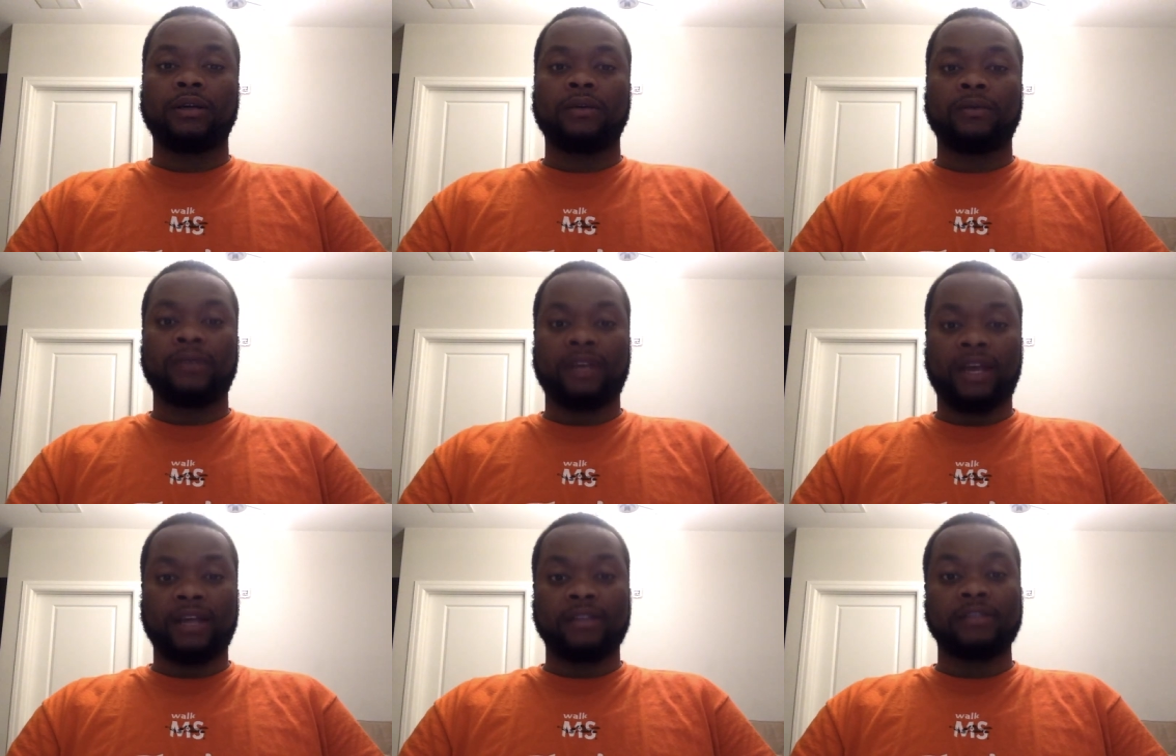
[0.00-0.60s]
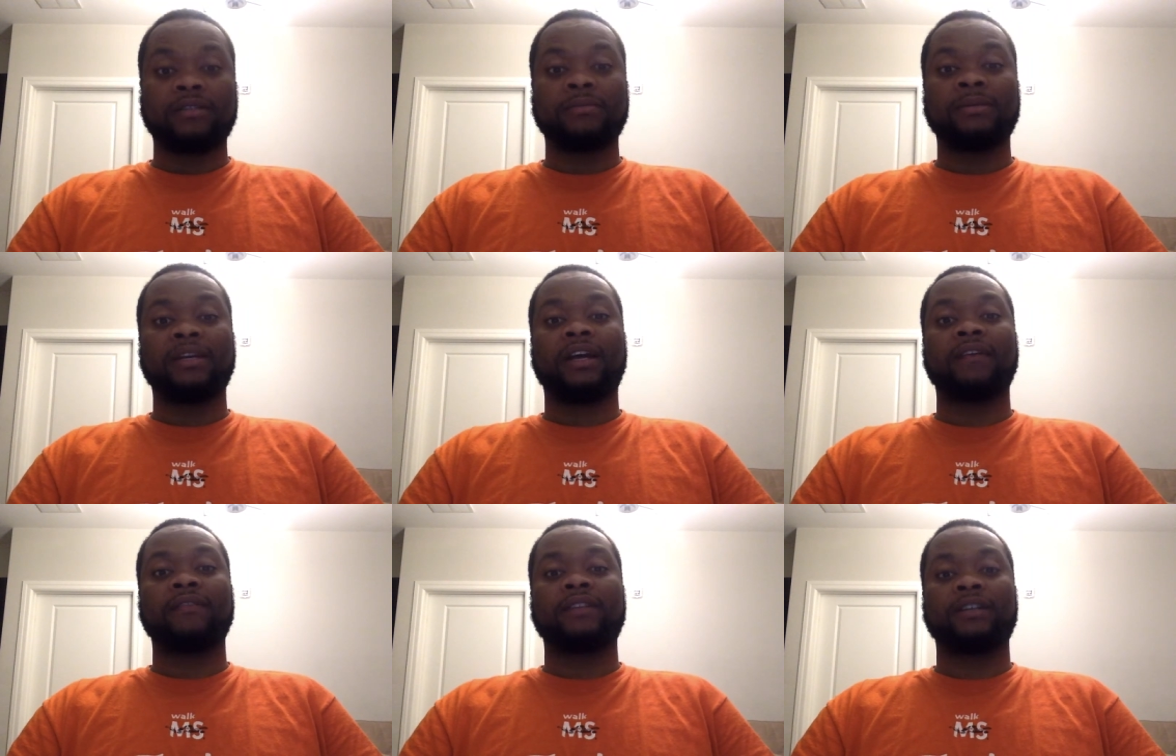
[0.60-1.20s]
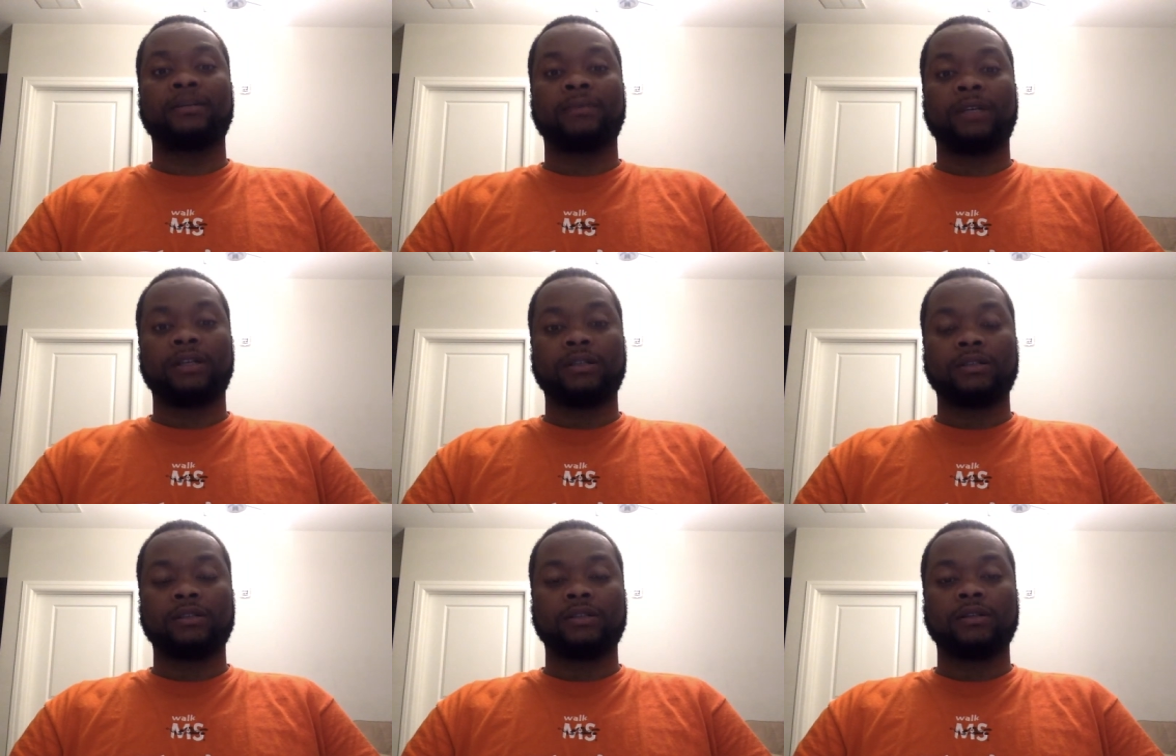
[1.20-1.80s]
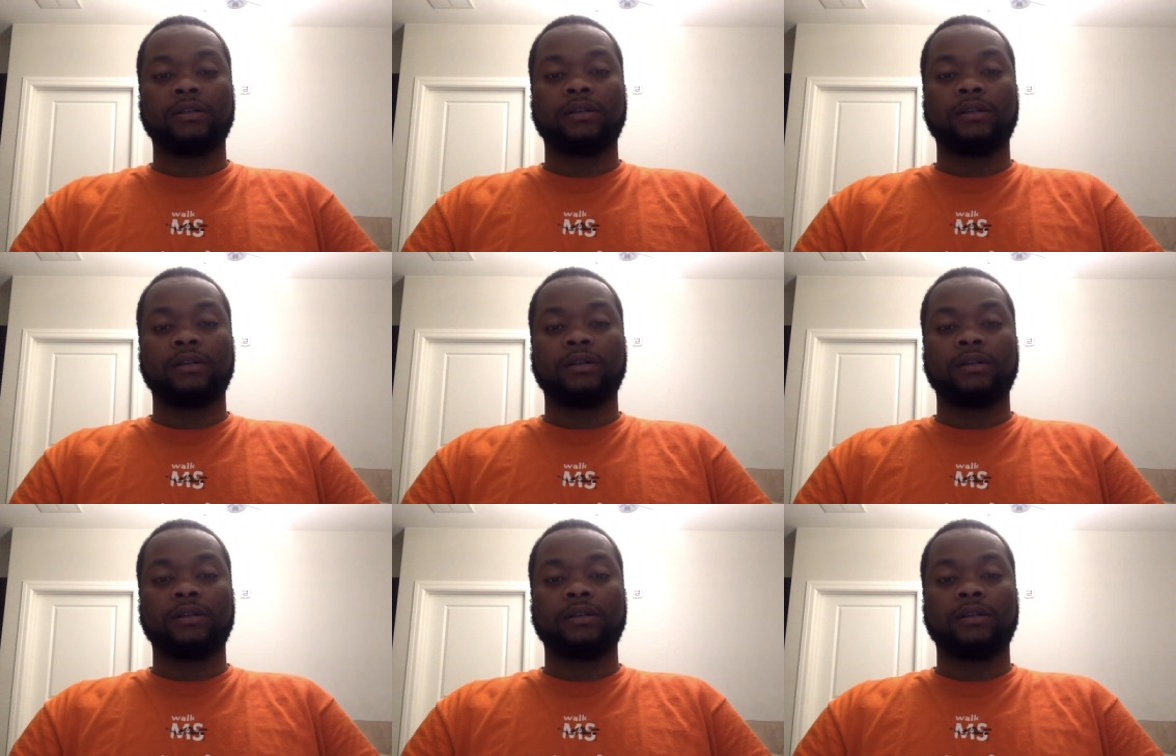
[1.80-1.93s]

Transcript: reacted to me having M S.